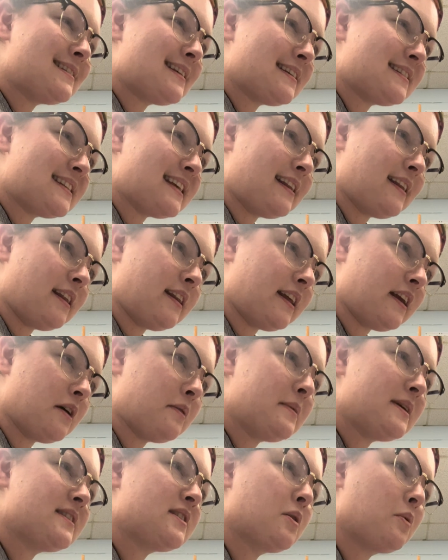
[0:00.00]
a
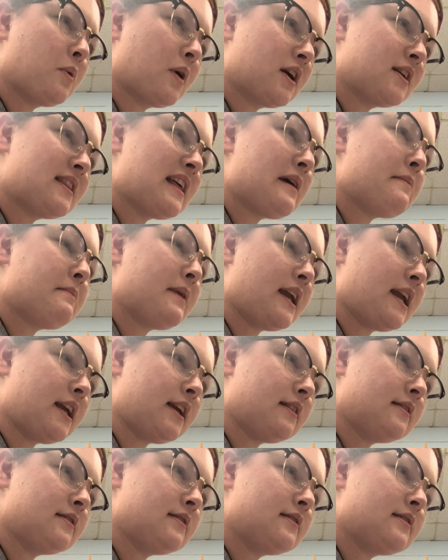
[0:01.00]
synonym? It's a word that
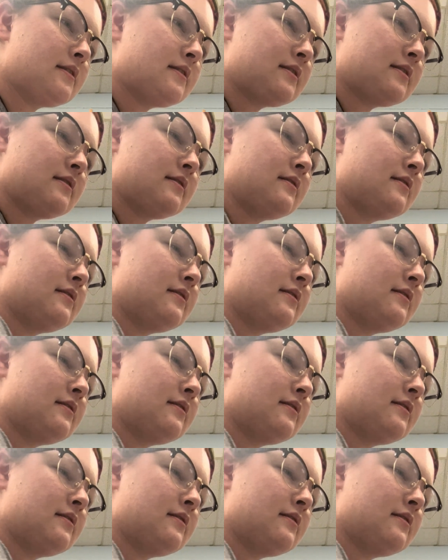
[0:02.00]
means